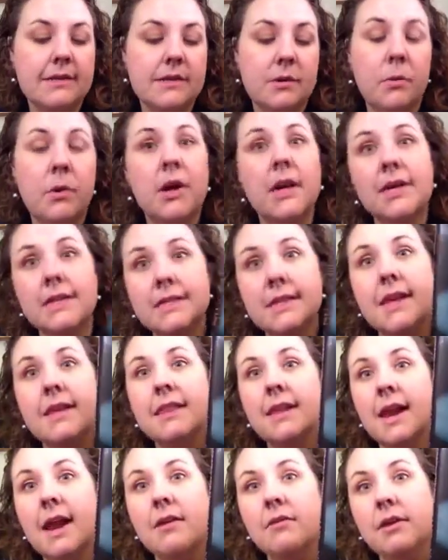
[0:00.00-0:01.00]
So we're going to say
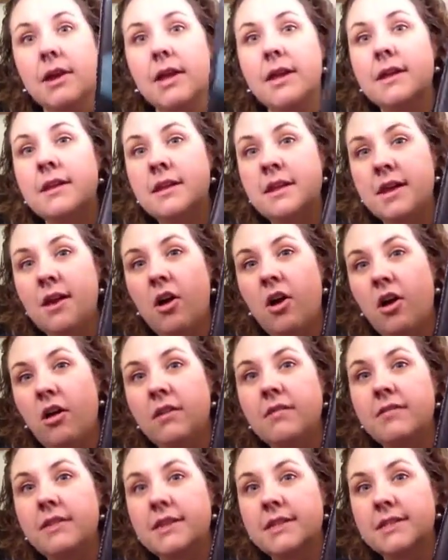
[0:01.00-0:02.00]
that I read
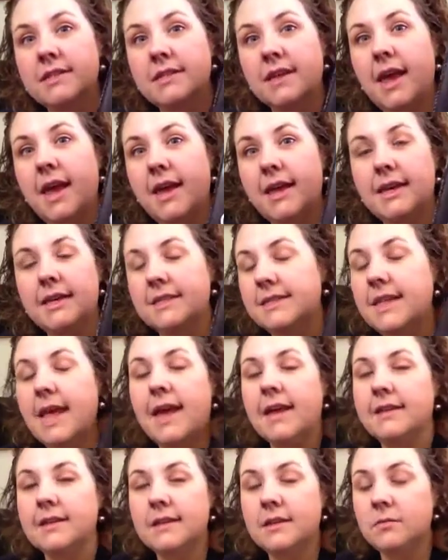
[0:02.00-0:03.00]
all of this
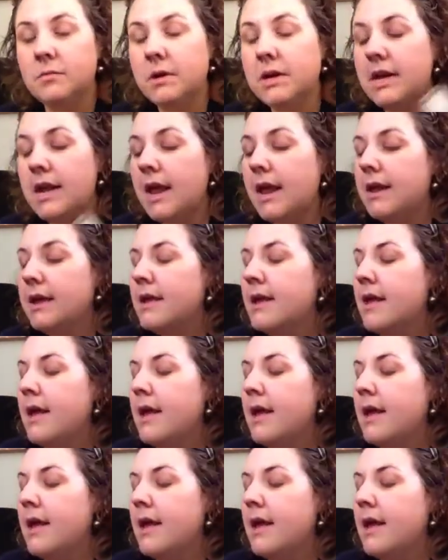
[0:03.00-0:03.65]
exactly in one day.